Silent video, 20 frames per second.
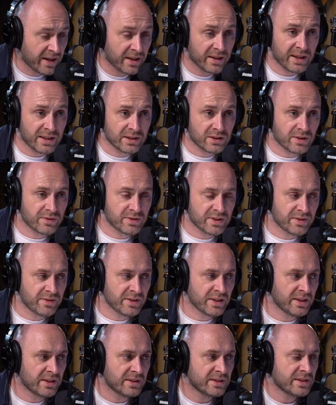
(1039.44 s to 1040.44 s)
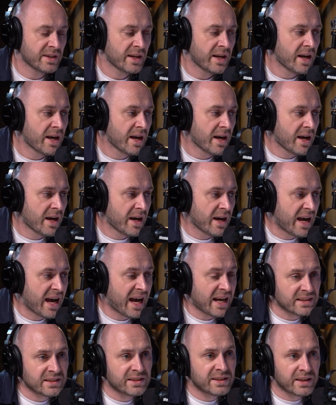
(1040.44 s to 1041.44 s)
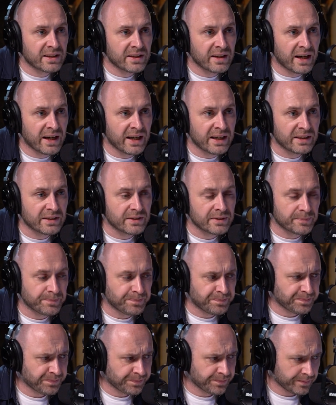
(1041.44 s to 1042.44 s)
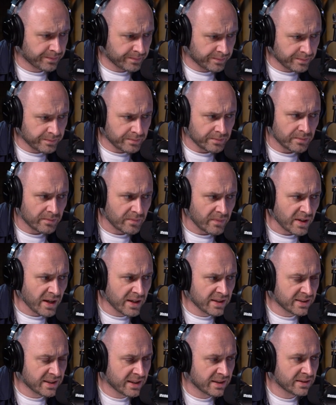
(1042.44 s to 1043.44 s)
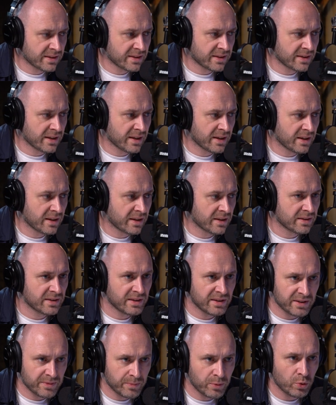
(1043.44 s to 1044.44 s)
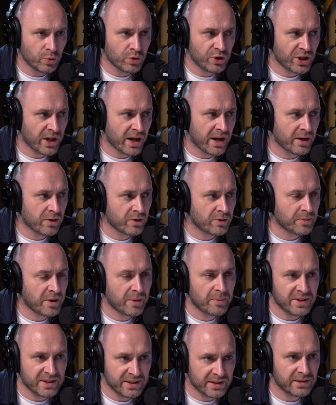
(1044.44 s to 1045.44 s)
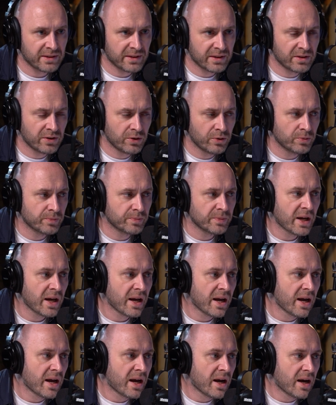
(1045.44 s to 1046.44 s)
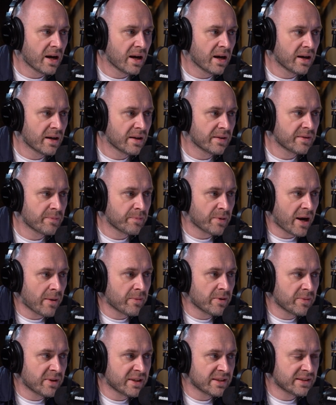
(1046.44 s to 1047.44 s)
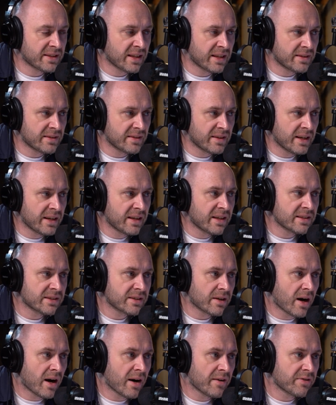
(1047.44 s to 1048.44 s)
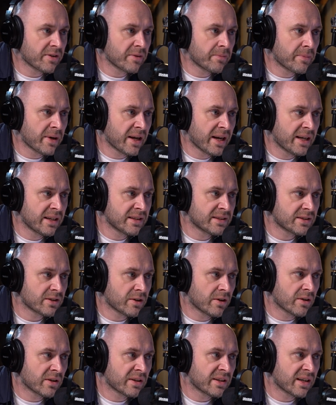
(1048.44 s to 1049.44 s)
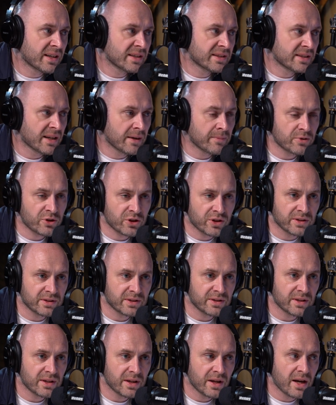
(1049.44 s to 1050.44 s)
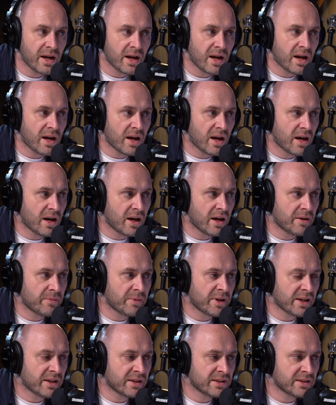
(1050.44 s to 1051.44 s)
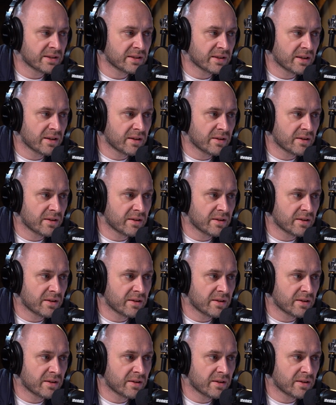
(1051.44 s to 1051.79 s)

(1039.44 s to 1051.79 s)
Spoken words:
killings of civilians has declined since Bucha, or maybe since Izum. The problem is that it is often based on assumptions, because